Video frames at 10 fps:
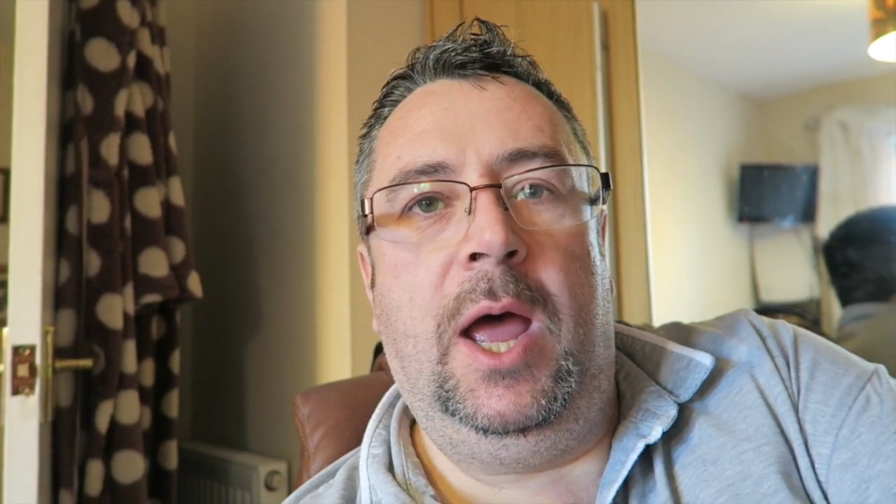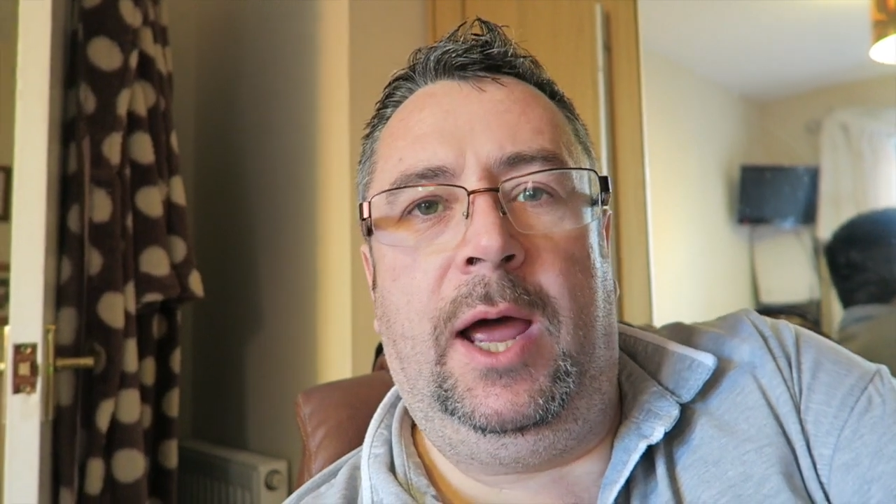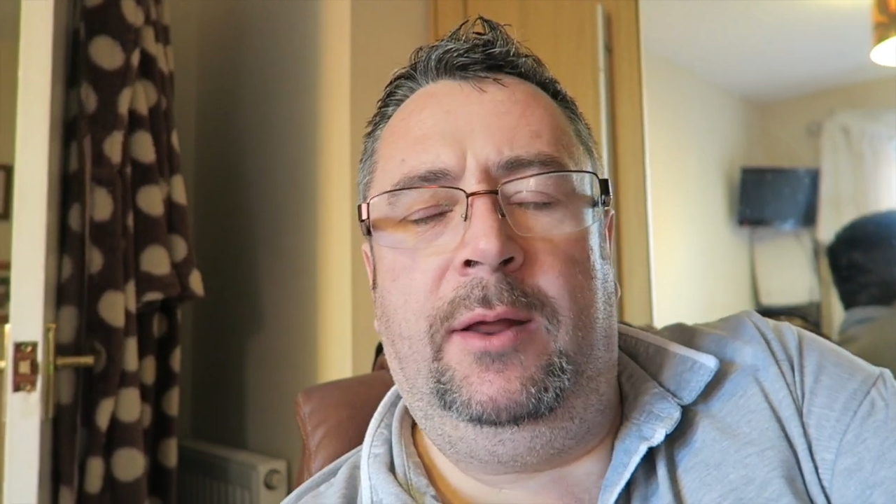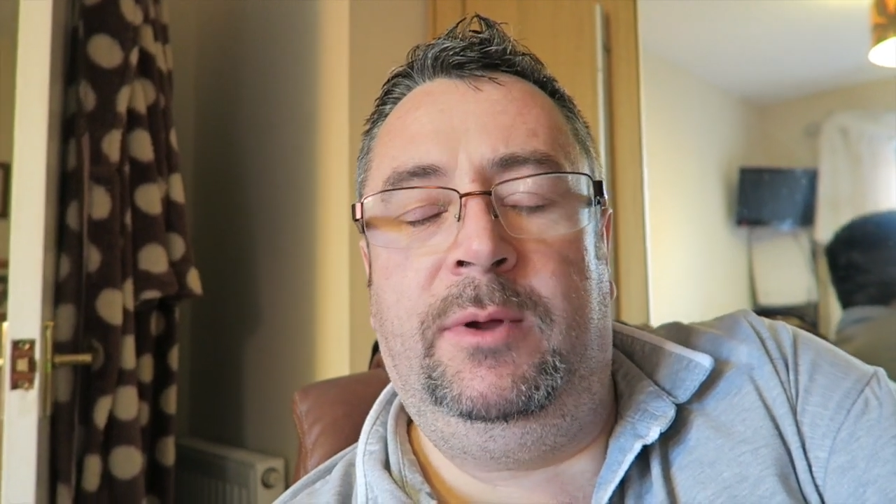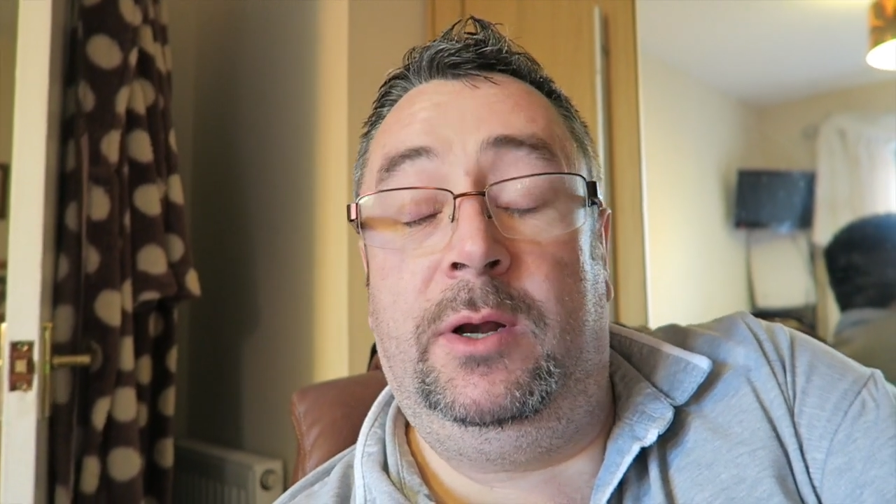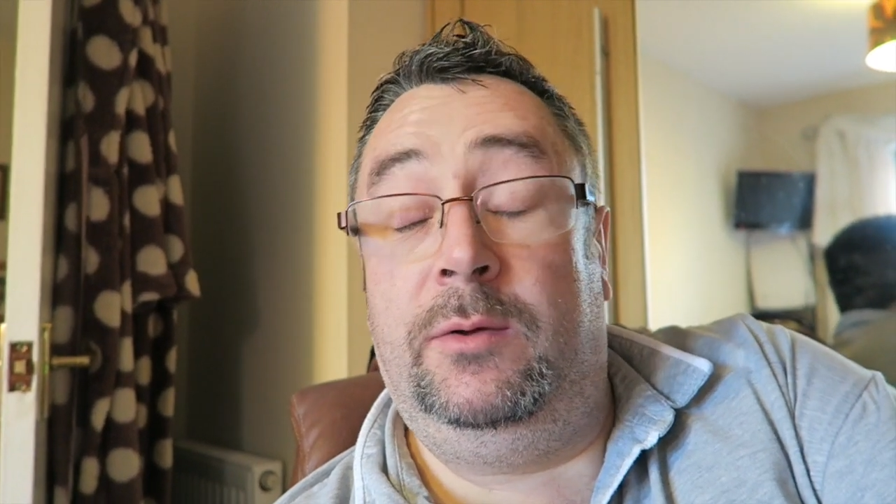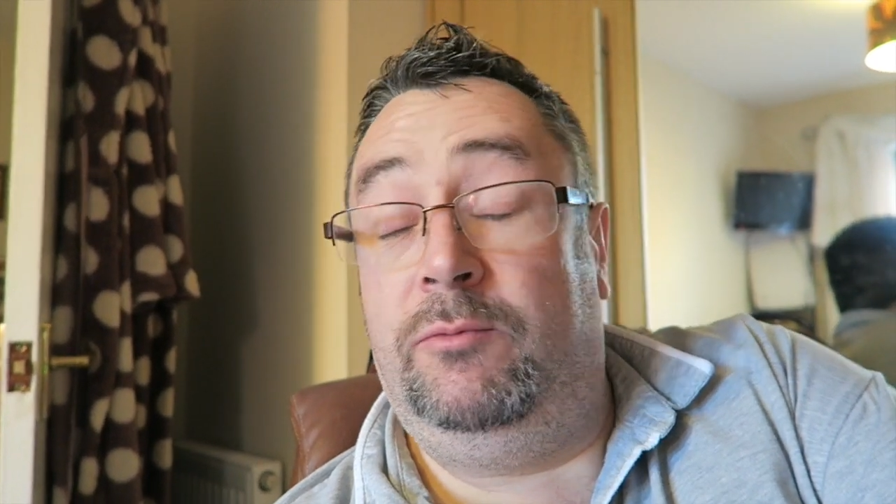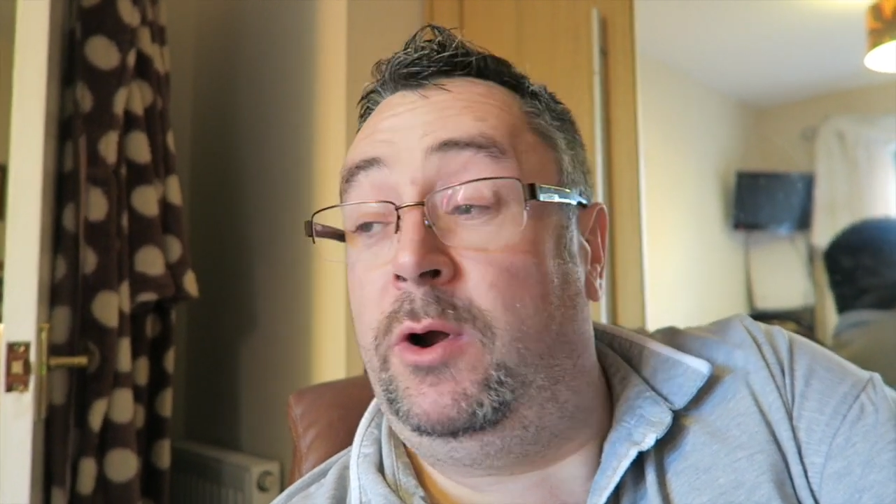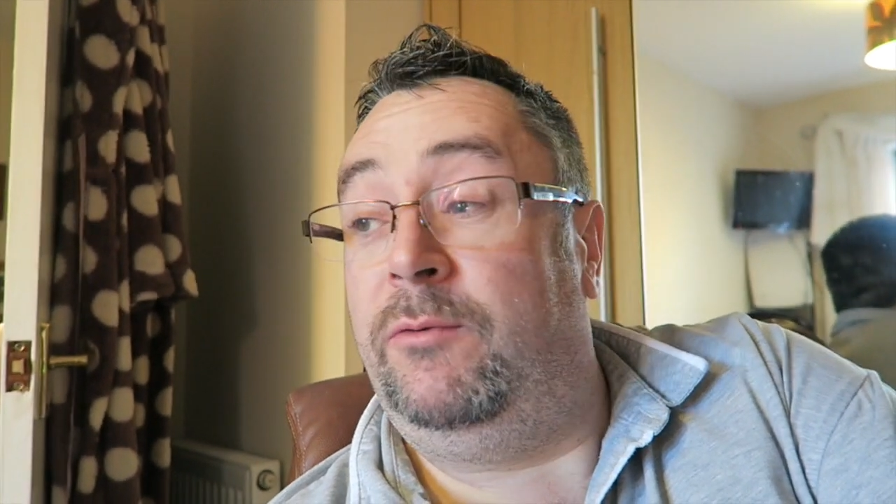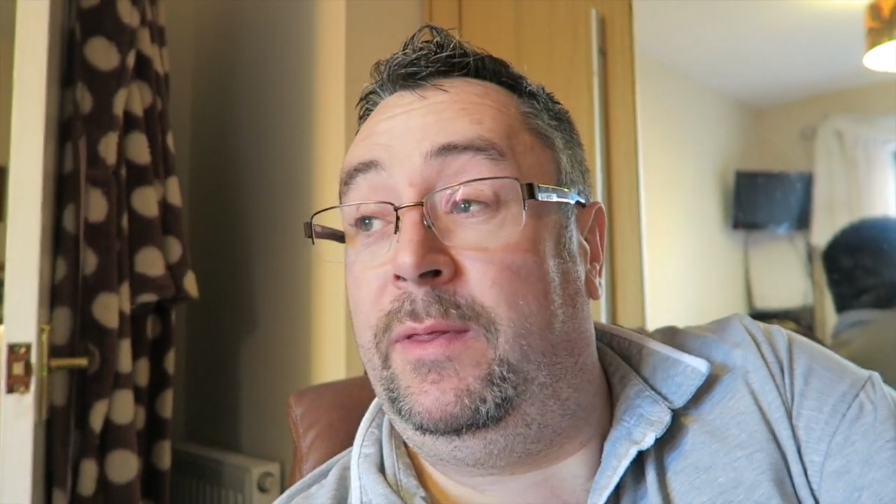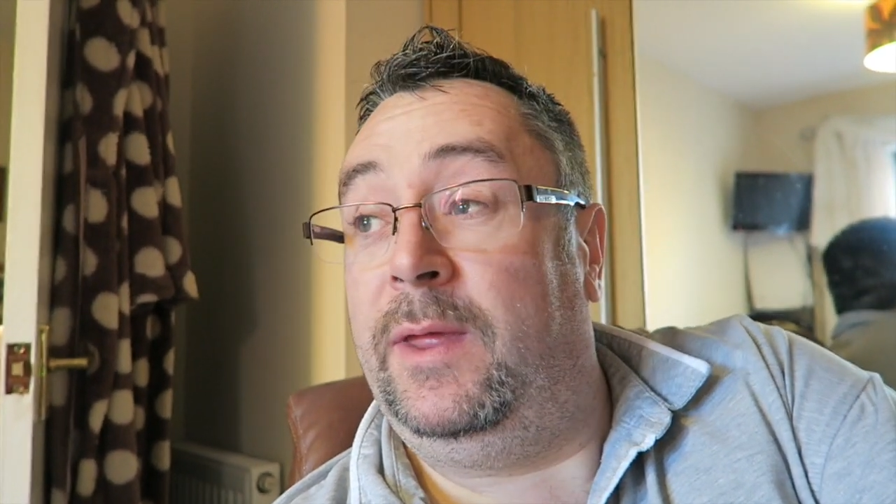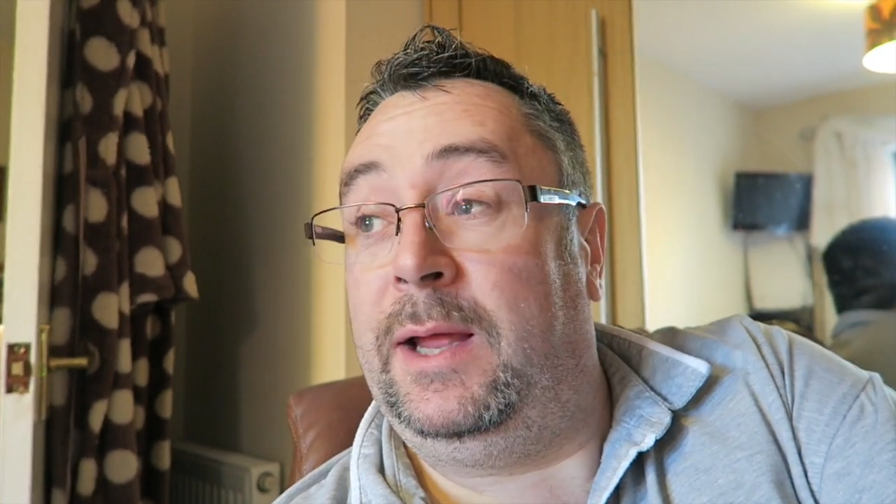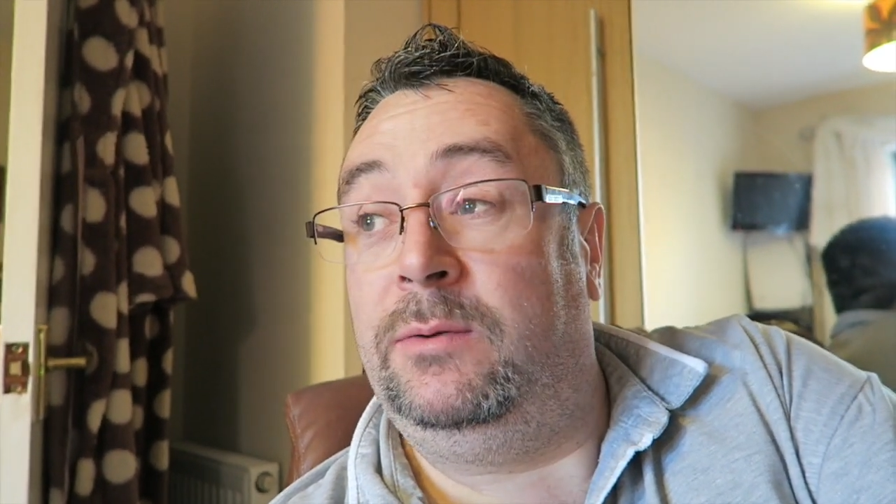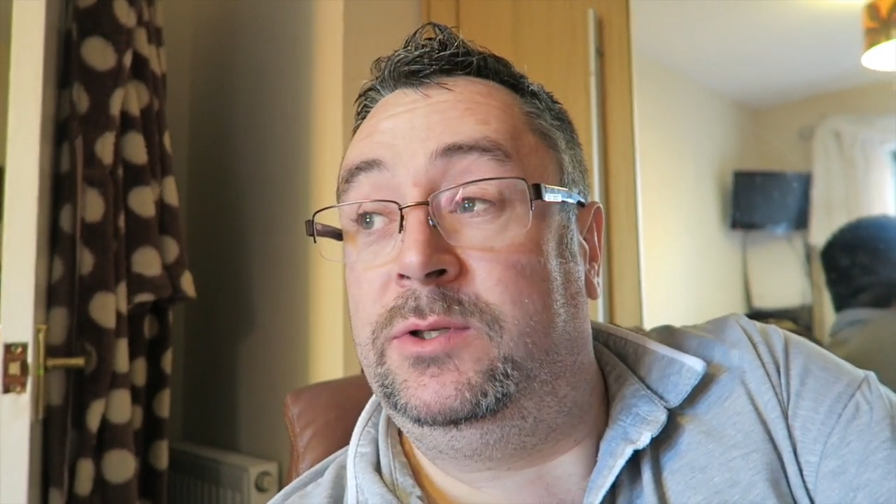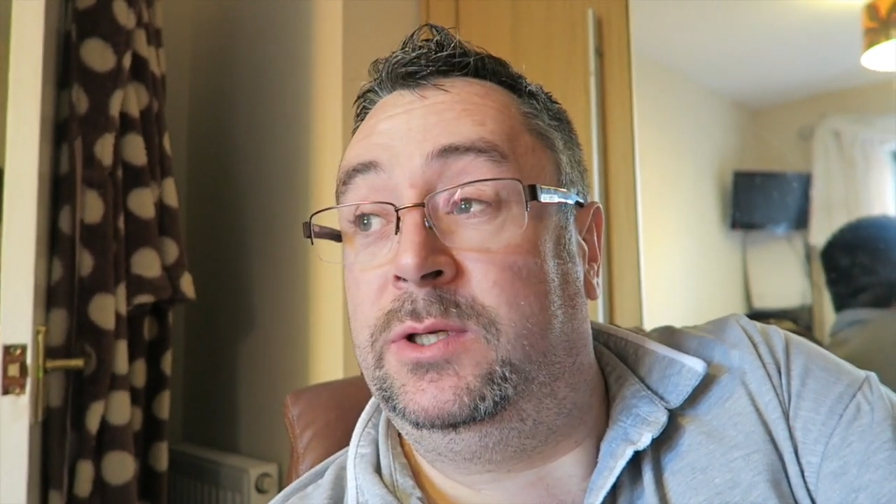and I'm going to run around the
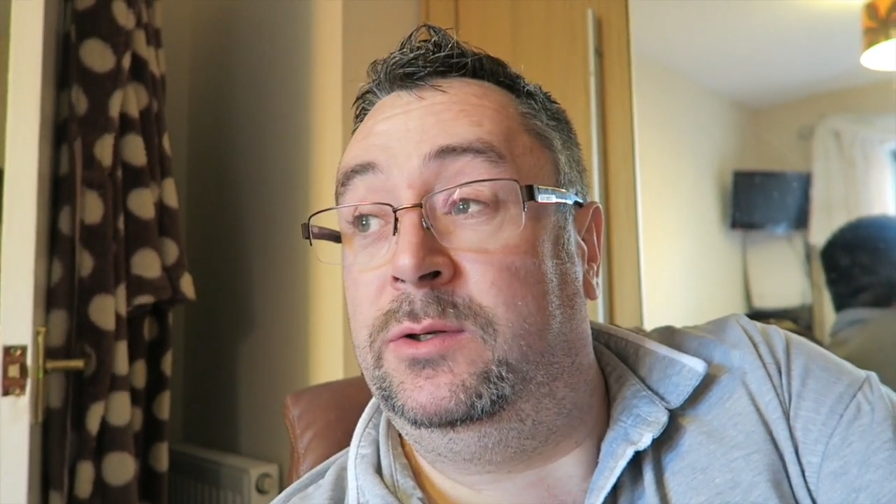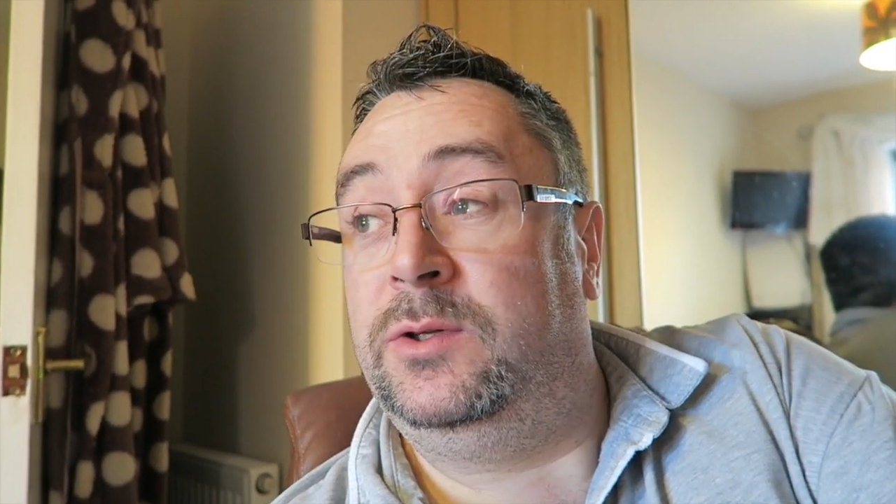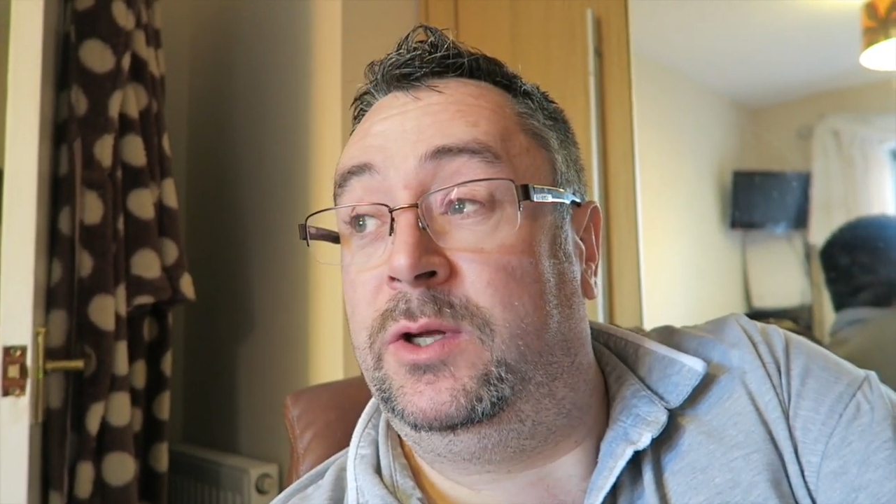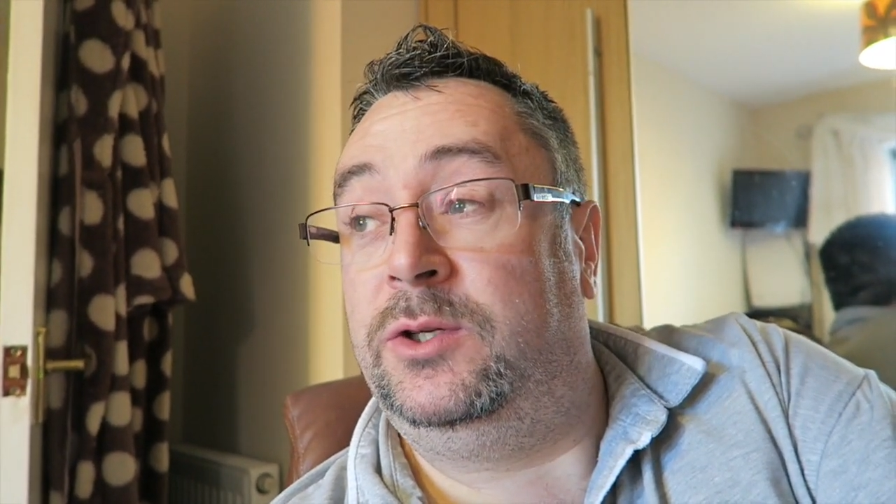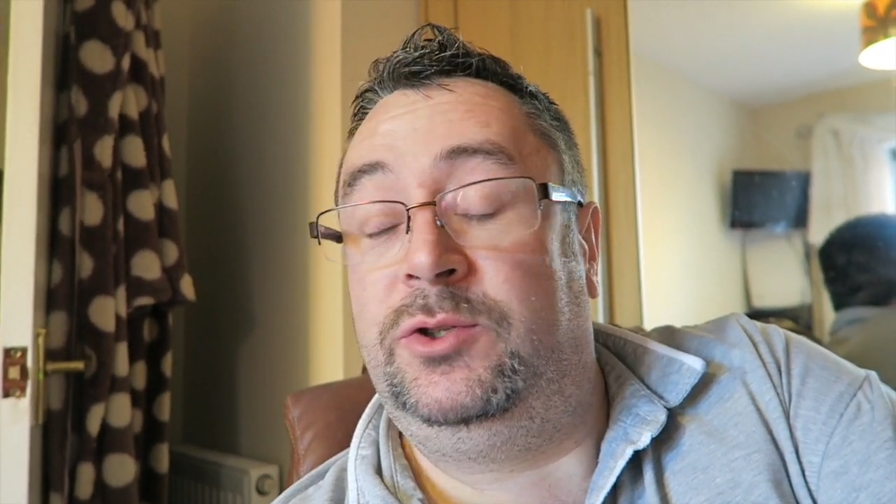house and